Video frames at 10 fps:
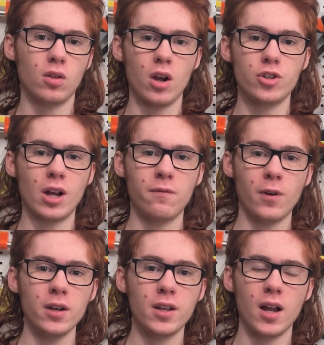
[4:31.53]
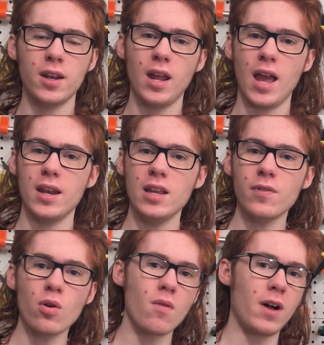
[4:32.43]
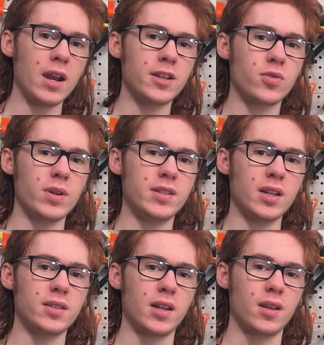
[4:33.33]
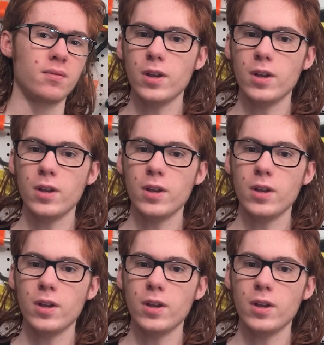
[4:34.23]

Longshot Front Gun, and even a Ravonix 360.